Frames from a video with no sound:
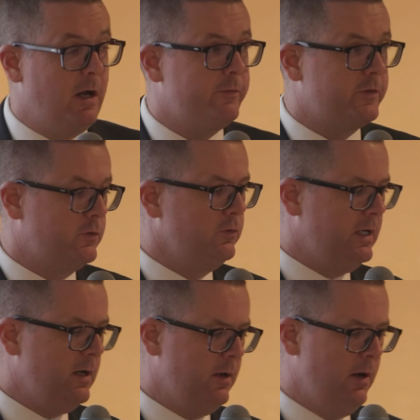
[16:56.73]
I've stood
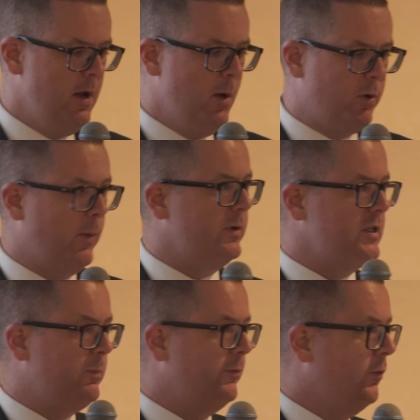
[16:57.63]
in
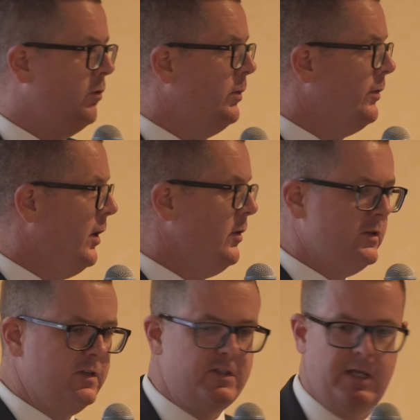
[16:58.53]
properties before with
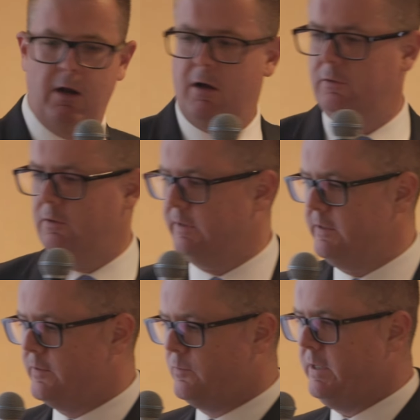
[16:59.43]
owners and said, oh, look,
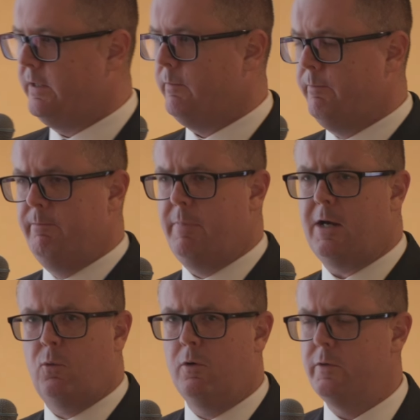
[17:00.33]
this is where the
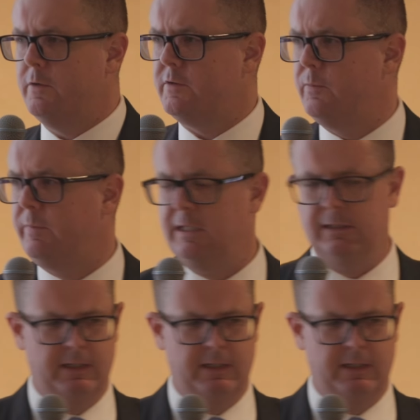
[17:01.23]
back wall used to be.